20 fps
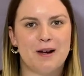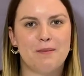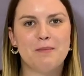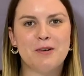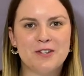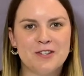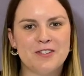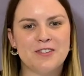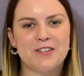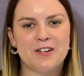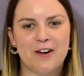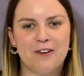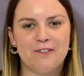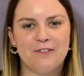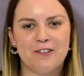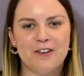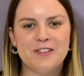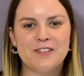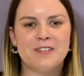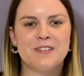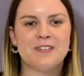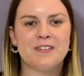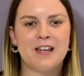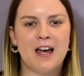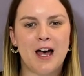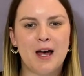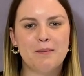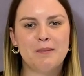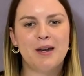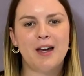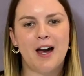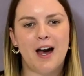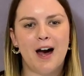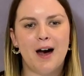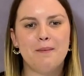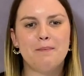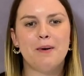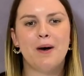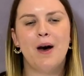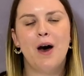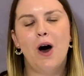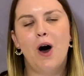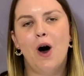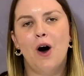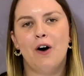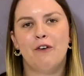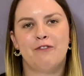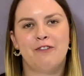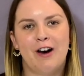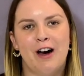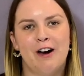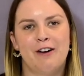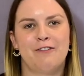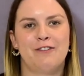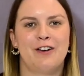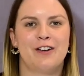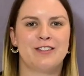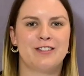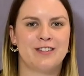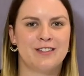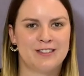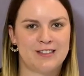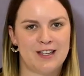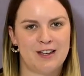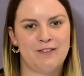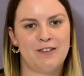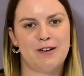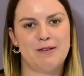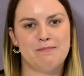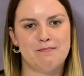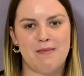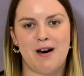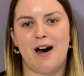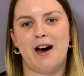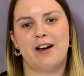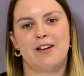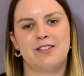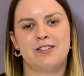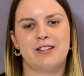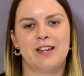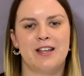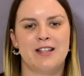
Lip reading: our missions conference, is coming up 5 to 7 March.